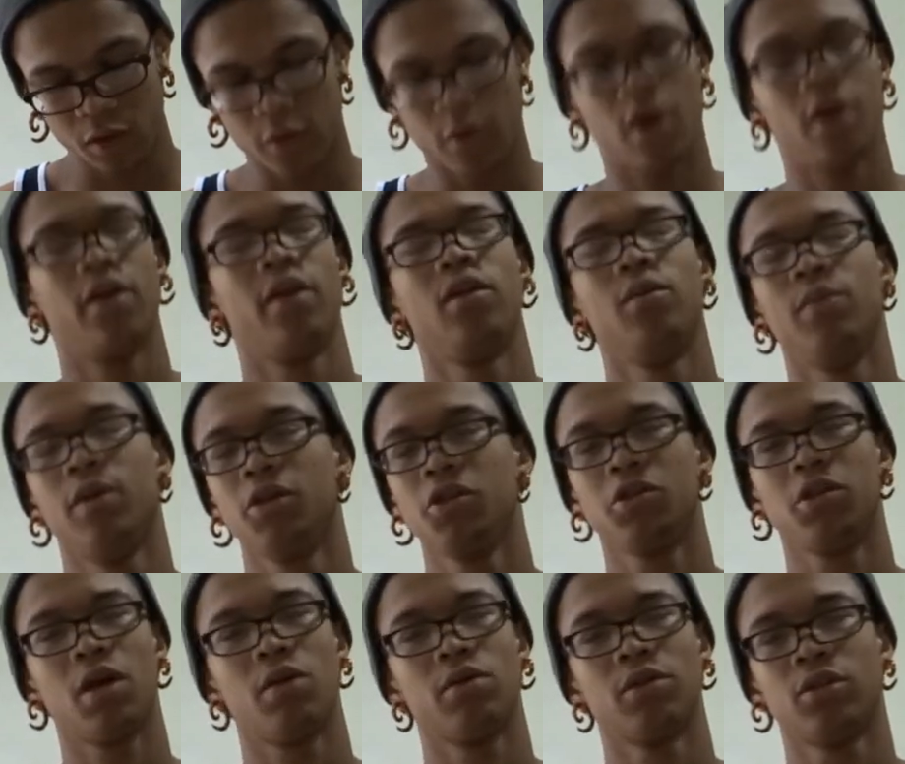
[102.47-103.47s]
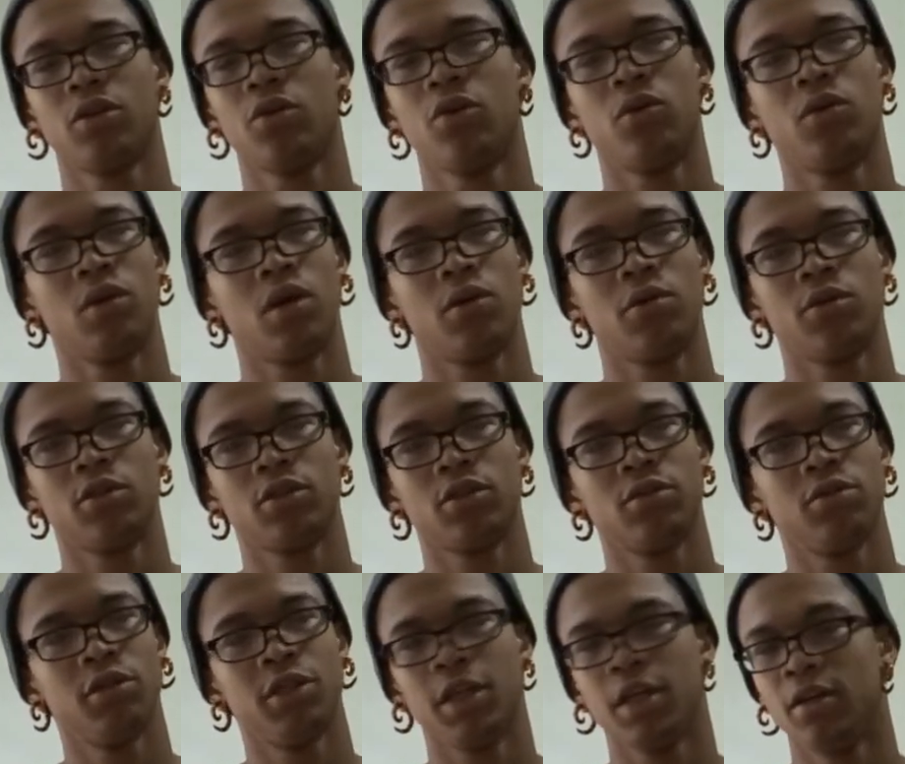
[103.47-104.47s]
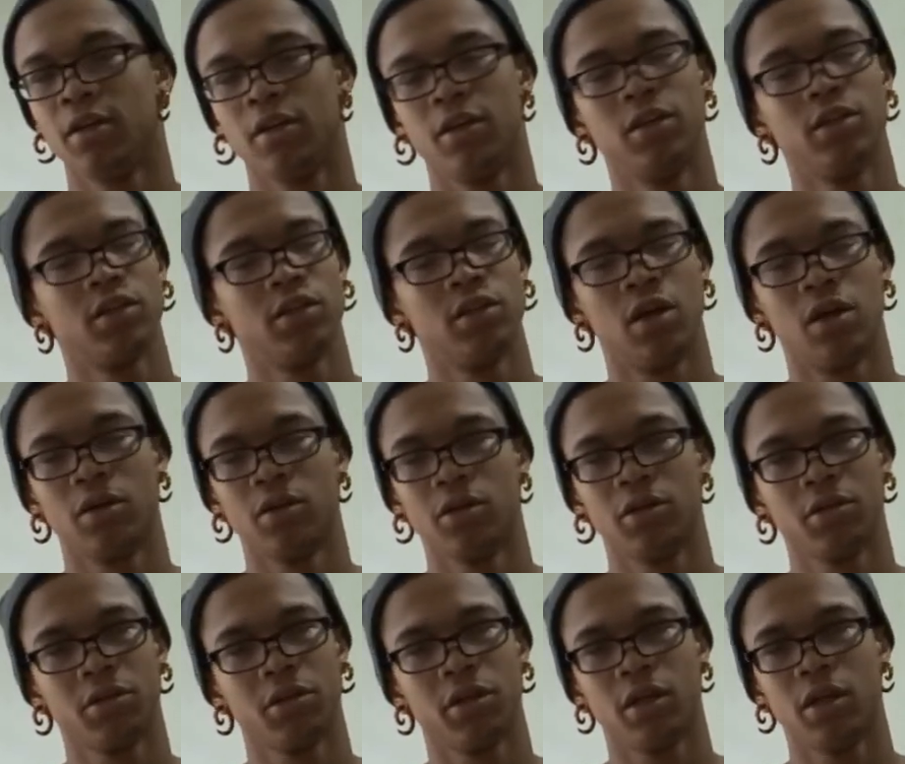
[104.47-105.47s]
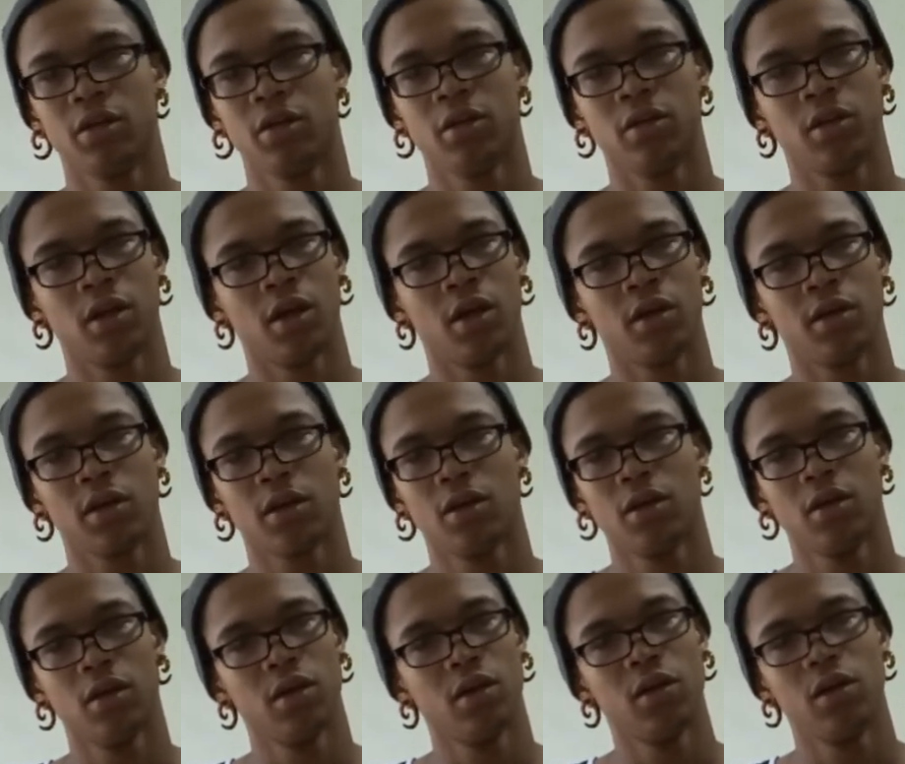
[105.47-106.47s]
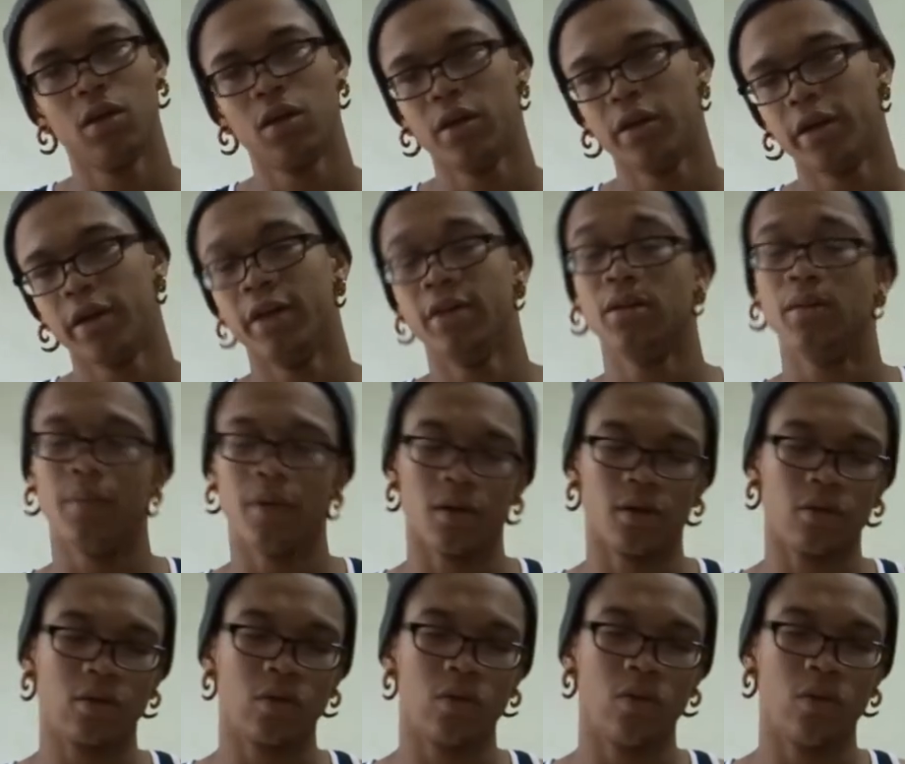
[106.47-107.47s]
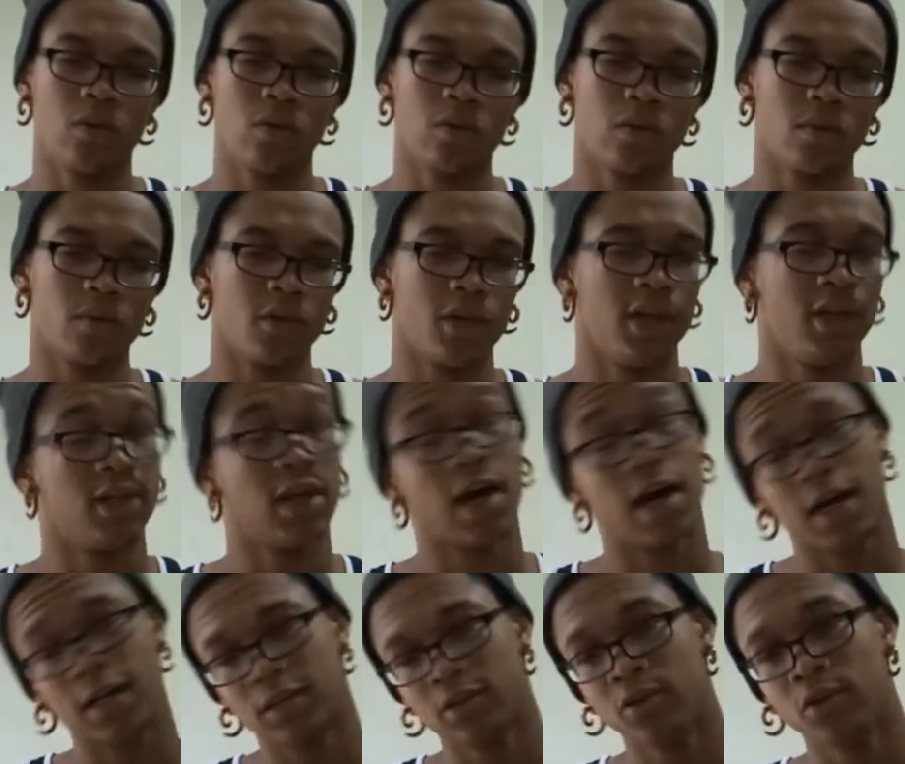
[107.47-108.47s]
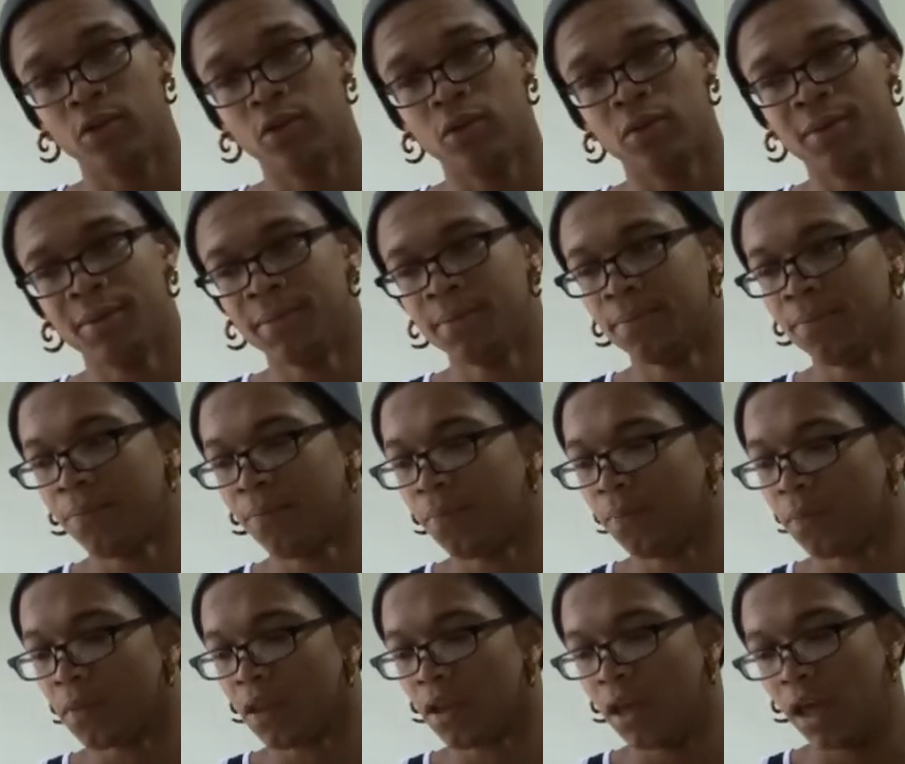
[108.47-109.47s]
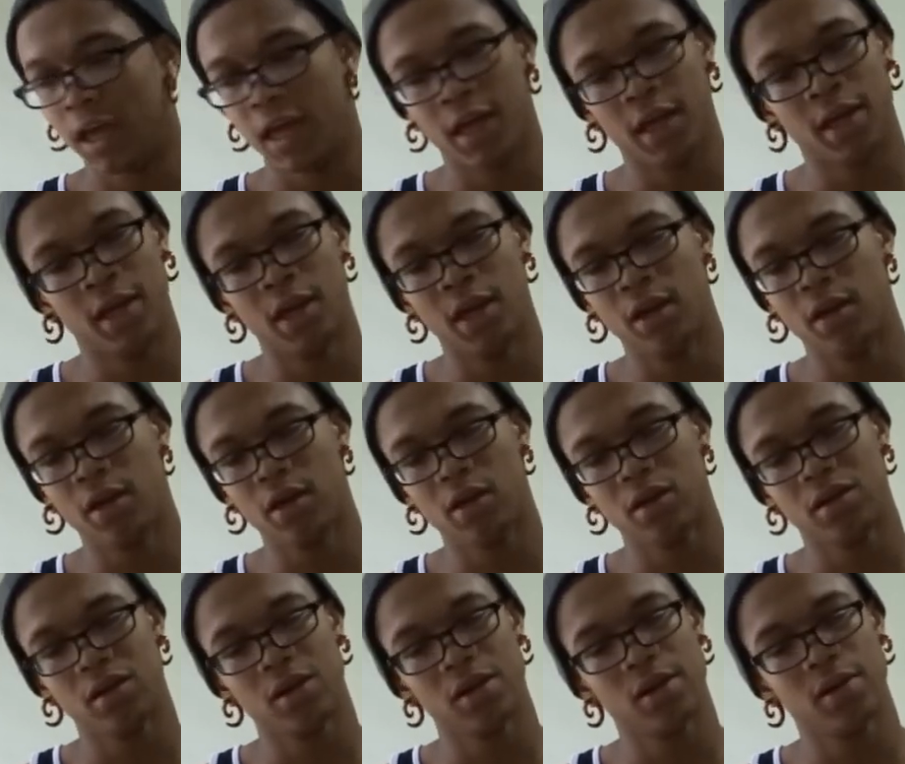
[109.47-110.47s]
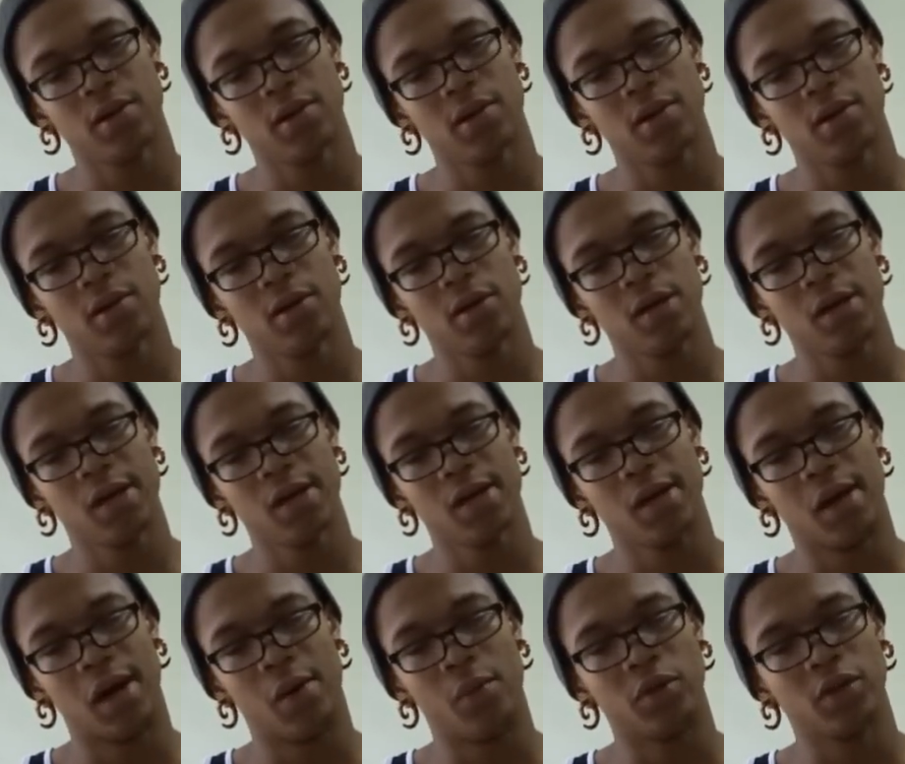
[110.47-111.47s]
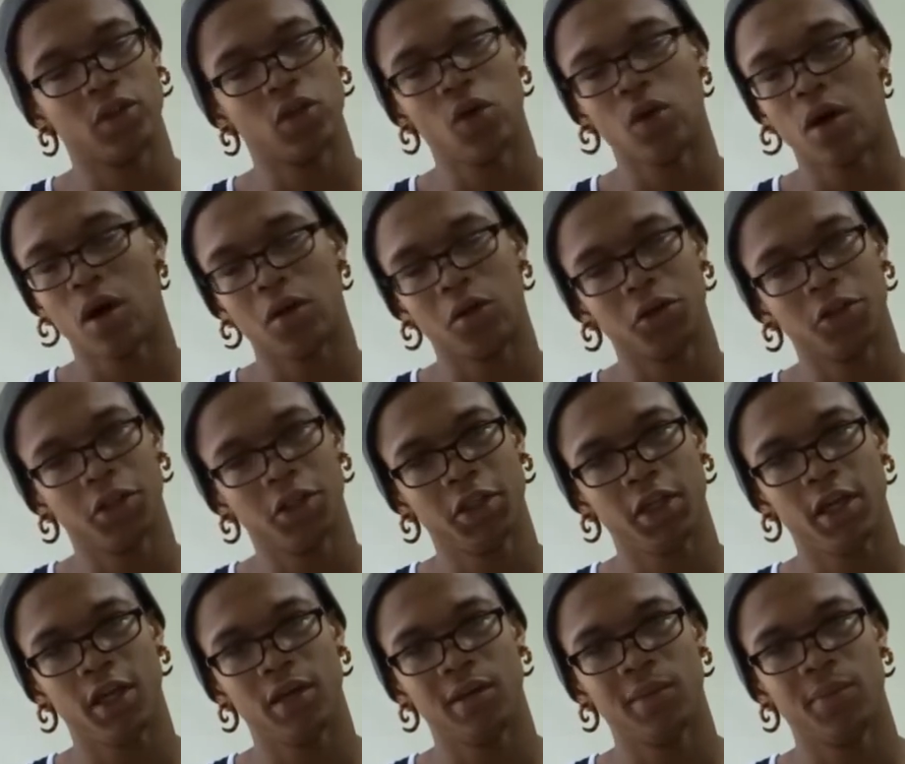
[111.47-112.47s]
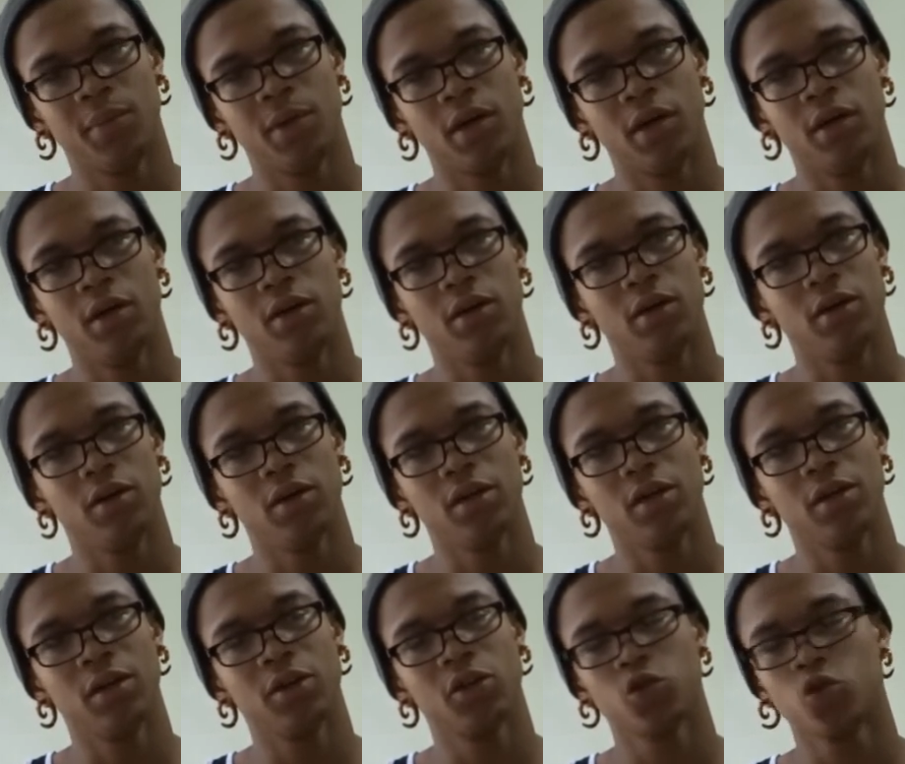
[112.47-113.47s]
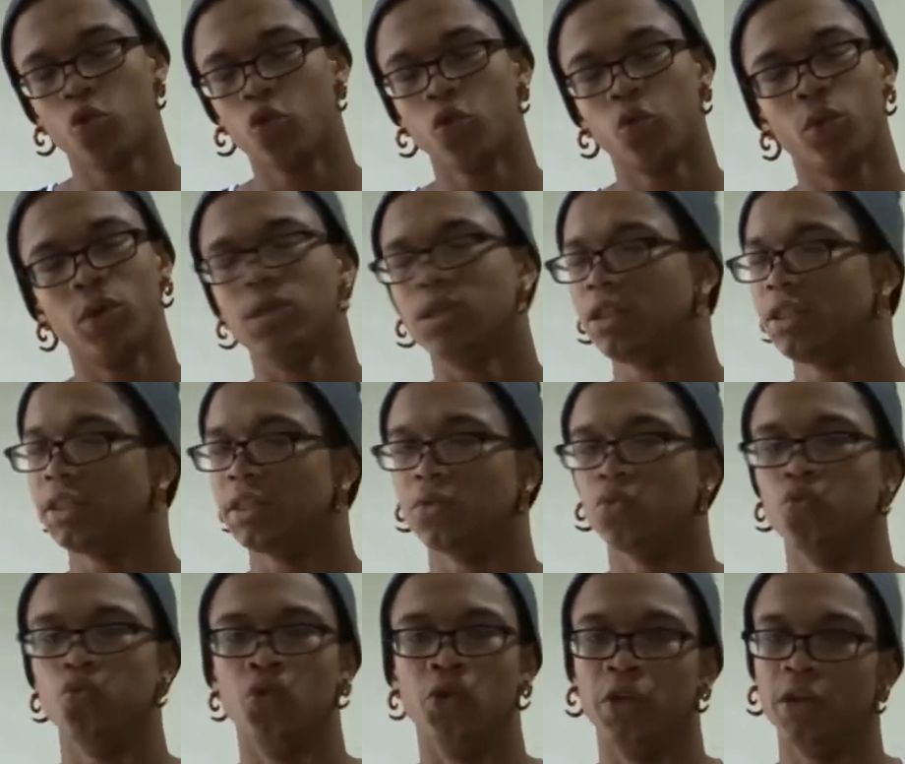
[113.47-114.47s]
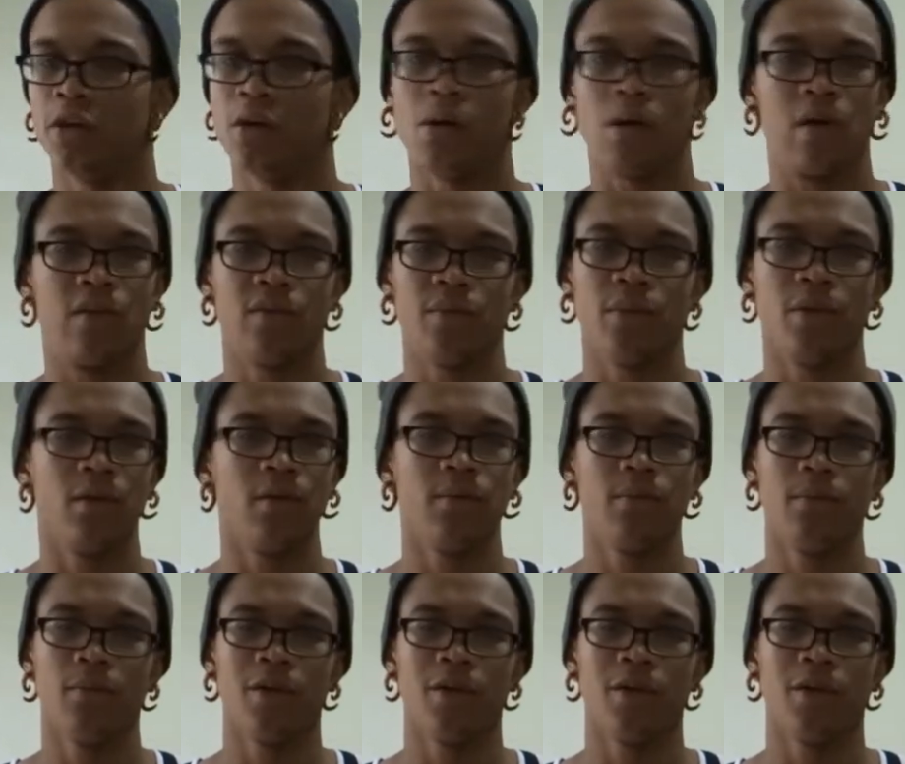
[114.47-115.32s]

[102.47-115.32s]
Throughout elementary, I was told I was a genius with all this shit, and like, into middle school, into high school, and I was told all this shit, but school was just really hard for me,